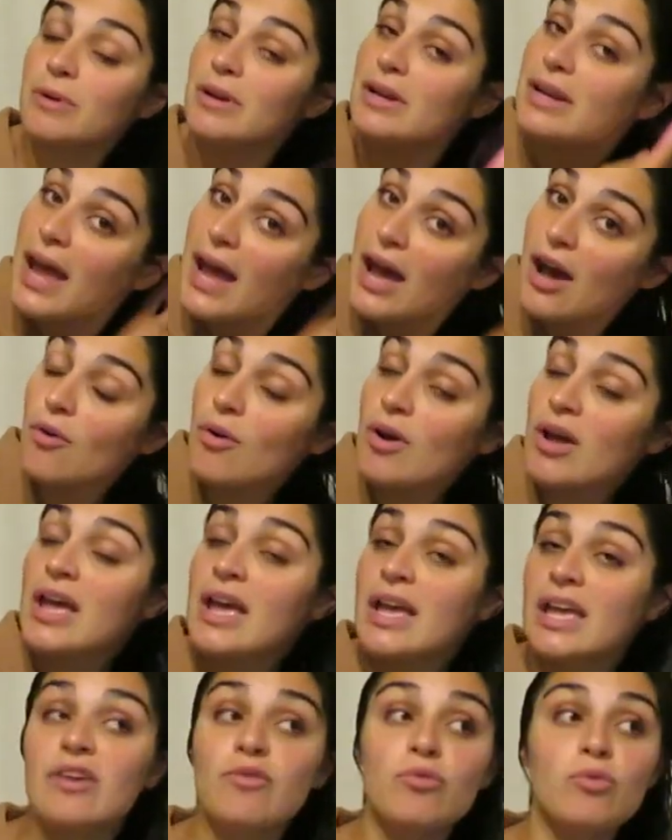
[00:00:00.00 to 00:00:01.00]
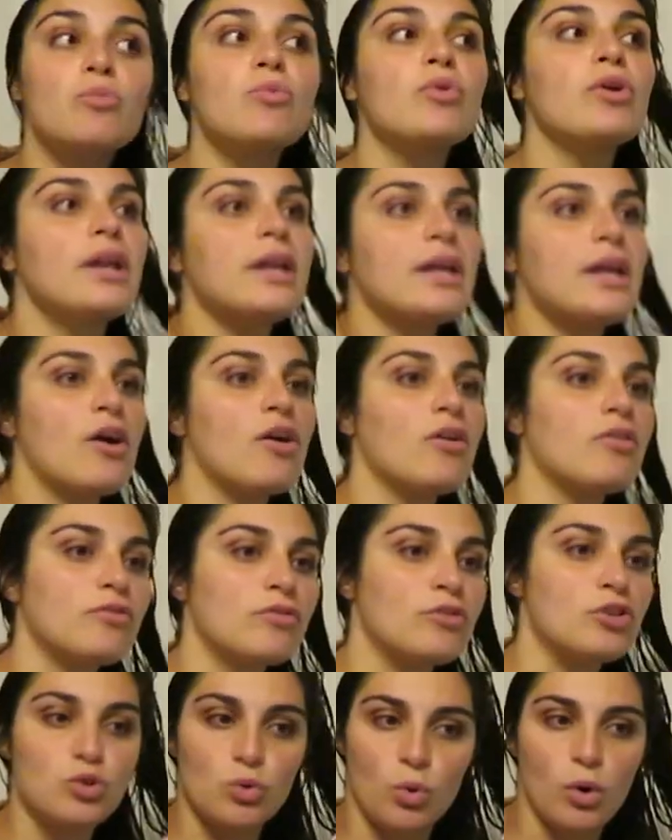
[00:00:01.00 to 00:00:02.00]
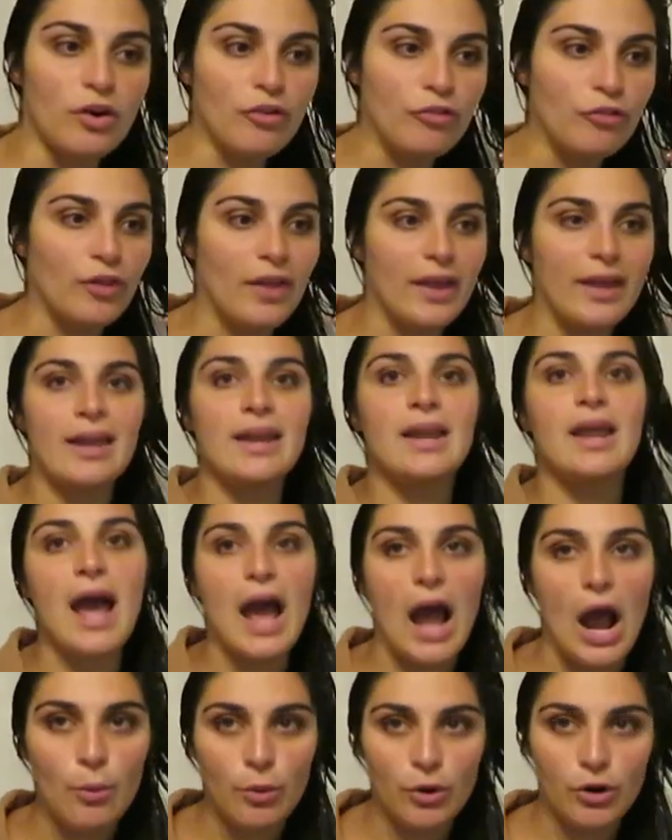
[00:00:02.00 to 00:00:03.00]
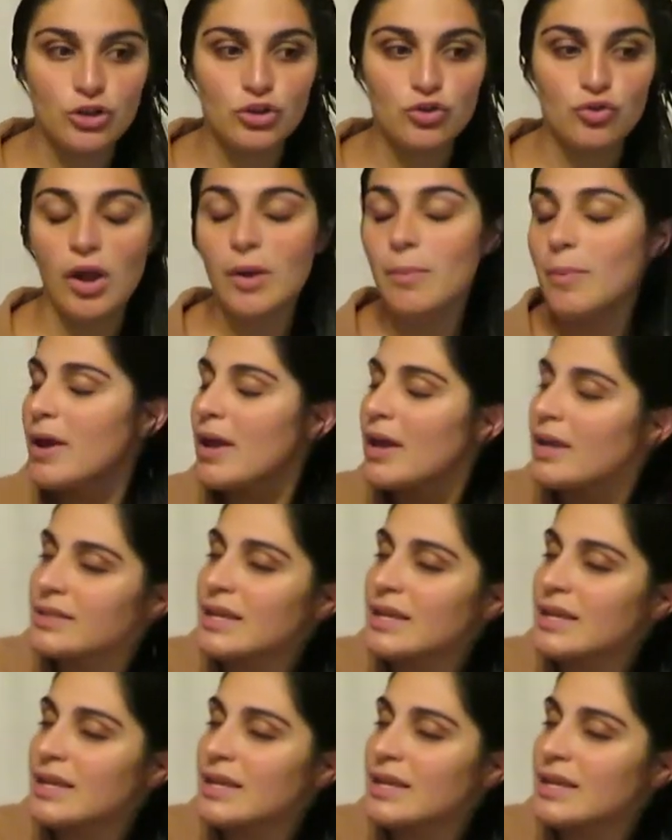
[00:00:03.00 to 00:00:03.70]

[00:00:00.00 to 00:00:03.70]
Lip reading: But now, even when we're getting out the door for like an hour trip,